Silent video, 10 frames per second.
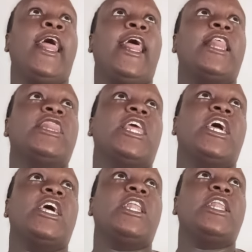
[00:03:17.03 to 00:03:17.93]
And
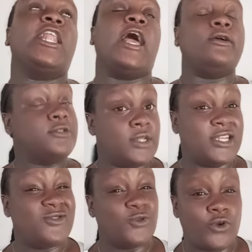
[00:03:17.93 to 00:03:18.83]
then I also
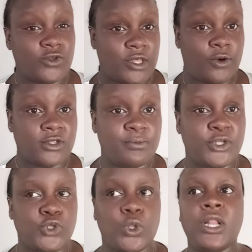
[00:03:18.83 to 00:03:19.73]
need to go to the
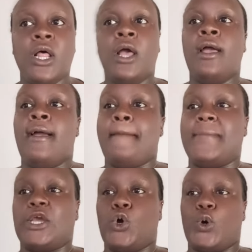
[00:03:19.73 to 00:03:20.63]
hospital
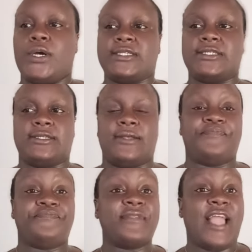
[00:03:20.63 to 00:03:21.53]
because
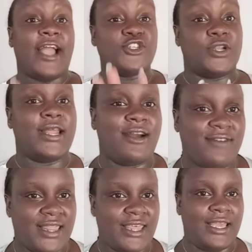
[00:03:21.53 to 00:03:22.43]
I actually have
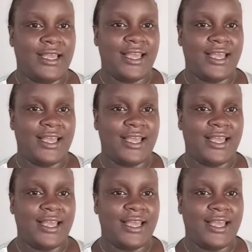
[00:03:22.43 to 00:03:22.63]
a thing.